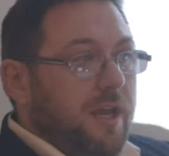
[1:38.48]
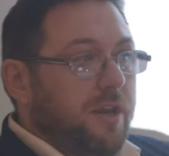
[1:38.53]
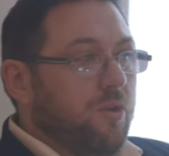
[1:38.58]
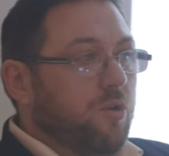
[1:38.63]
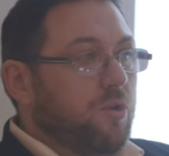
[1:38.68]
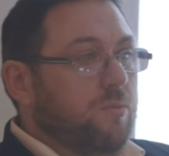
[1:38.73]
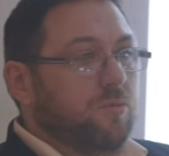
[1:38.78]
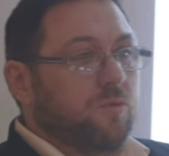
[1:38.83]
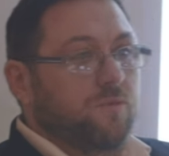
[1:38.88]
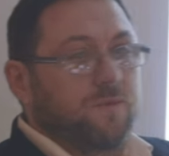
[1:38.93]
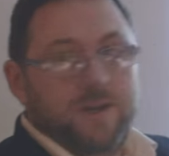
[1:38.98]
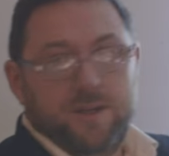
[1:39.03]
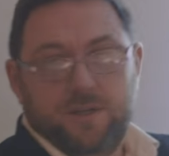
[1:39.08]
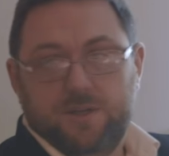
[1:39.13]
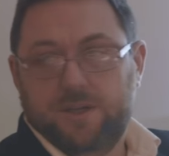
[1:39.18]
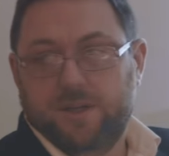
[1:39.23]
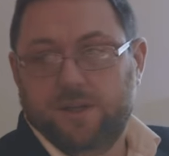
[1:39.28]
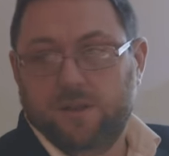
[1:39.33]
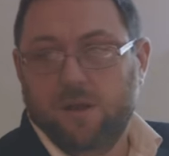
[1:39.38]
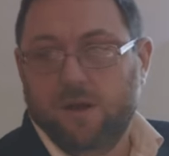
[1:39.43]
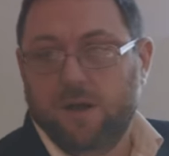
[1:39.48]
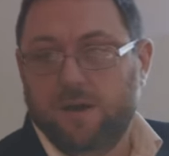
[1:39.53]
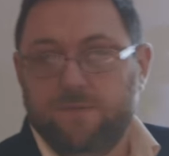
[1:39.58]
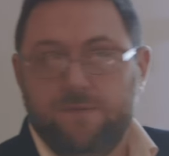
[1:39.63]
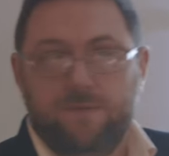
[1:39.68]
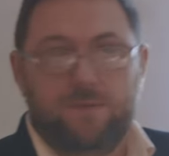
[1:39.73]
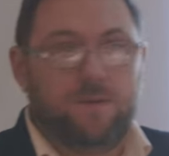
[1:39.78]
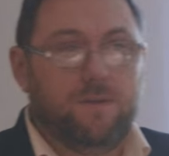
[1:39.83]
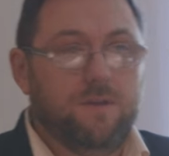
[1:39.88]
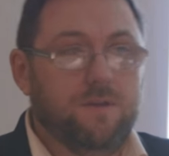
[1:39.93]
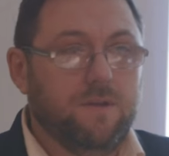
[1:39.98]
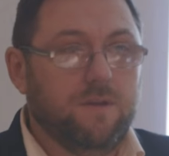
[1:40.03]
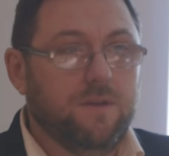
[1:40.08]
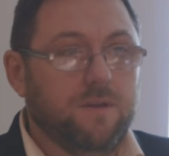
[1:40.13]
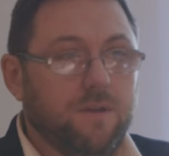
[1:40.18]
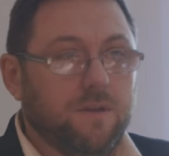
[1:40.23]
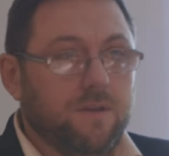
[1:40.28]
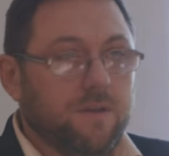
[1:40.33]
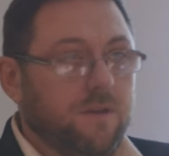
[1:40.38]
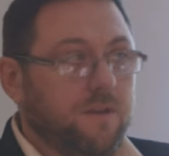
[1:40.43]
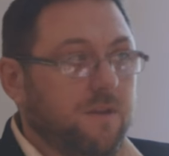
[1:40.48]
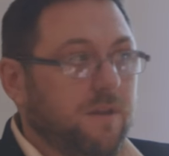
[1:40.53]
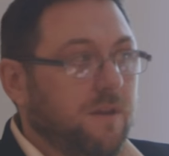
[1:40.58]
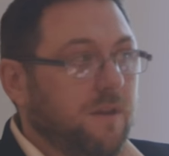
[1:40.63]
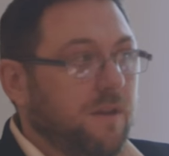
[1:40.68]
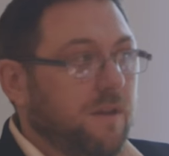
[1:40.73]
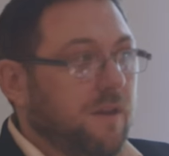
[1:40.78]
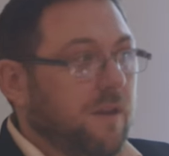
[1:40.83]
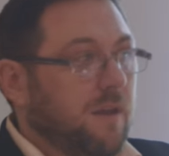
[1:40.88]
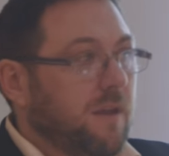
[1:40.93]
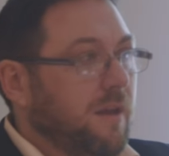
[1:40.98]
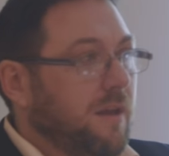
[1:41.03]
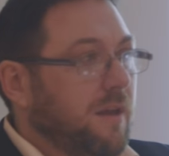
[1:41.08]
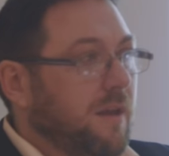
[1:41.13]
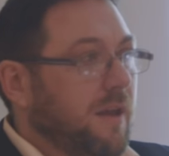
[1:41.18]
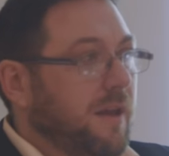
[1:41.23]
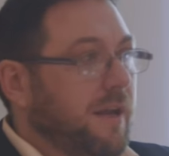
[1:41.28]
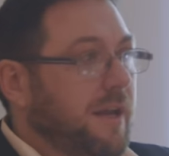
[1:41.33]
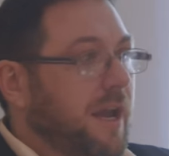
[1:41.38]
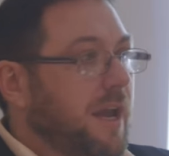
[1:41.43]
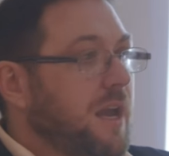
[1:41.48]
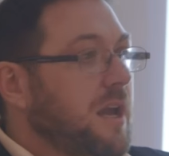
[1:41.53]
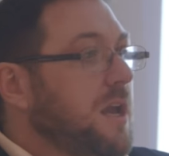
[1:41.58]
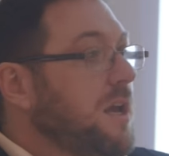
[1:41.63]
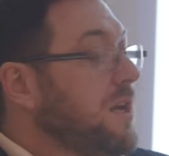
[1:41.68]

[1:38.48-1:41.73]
and normal functioning life. Okay,